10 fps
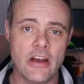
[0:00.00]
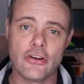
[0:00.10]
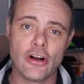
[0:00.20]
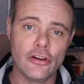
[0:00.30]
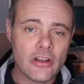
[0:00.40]
and
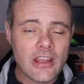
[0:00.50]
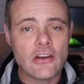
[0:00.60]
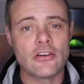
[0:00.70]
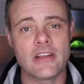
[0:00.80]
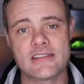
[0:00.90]
you're going to look
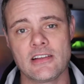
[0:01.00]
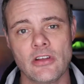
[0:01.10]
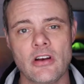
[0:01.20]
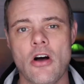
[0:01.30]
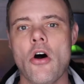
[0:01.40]
at your desk
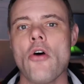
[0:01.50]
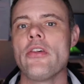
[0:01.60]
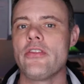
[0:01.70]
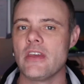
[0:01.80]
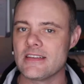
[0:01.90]
and look at all
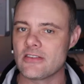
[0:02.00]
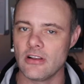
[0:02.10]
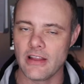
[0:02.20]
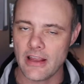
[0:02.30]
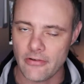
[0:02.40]
the things that
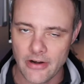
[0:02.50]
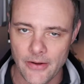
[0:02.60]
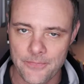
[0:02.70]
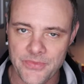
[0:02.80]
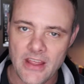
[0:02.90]
are laying
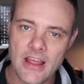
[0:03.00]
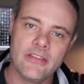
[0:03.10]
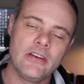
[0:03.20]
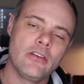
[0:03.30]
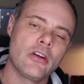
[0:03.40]
around.
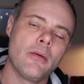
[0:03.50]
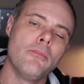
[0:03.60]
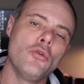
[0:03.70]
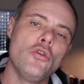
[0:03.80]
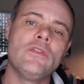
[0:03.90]
And then you're going to
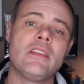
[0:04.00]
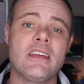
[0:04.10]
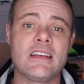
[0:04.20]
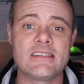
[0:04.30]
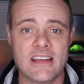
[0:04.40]
move the
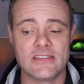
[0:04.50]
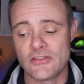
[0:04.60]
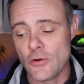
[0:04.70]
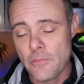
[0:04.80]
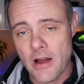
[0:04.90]
things
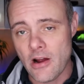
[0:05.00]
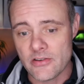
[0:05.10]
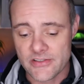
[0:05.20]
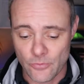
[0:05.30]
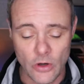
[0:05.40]
into two
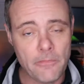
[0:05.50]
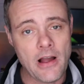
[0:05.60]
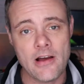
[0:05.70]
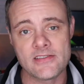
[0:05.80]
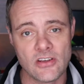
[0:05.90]
piles. One
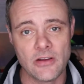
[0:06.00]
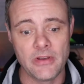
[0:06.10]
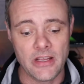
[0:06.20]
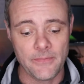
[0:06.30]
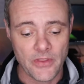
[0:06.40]
pile is going to
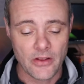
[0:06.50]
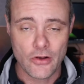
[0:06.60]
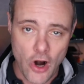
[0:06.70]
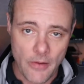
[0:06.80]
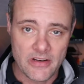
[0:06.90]
be
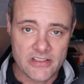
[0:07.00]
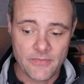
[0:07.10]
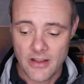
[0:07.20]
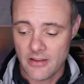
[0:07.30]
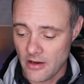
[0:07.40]

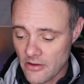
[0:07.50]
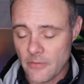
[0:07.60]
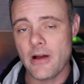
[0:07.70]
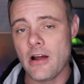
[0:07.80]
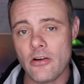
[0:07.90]
garbage. The
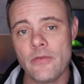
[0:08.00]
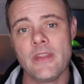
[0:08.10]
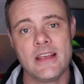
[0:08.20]
other pile